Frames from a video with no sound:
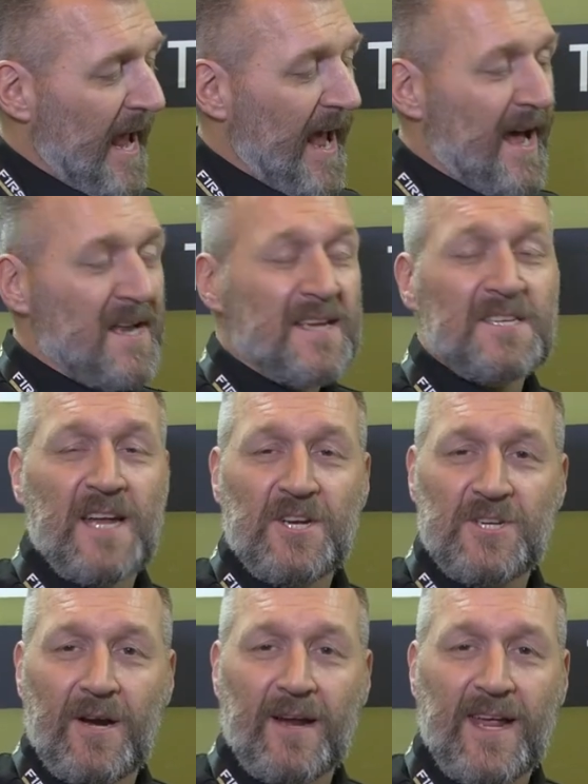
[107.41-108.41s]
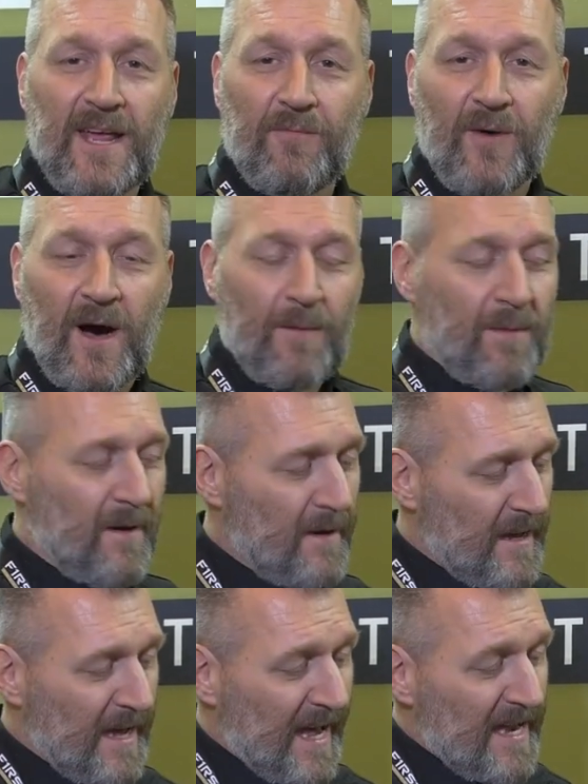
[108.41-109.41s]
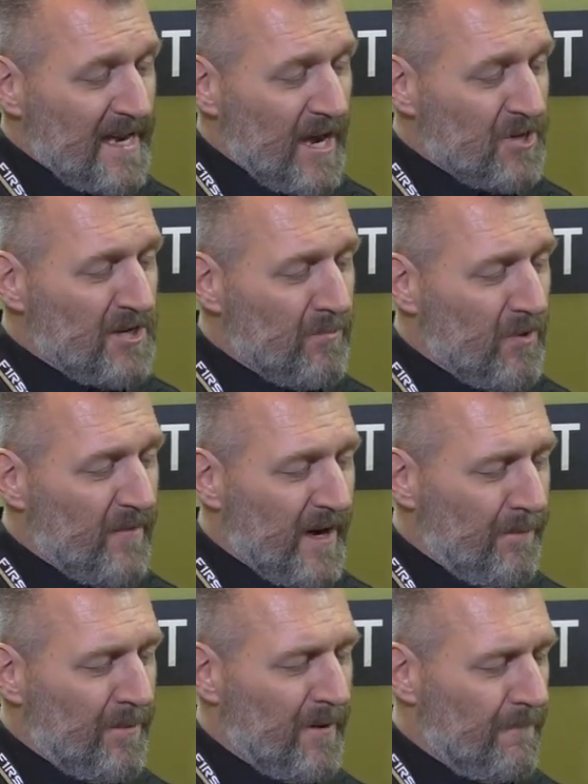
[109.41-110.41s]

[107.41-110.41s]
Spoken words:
And a stationary key fob. Now, as you move up,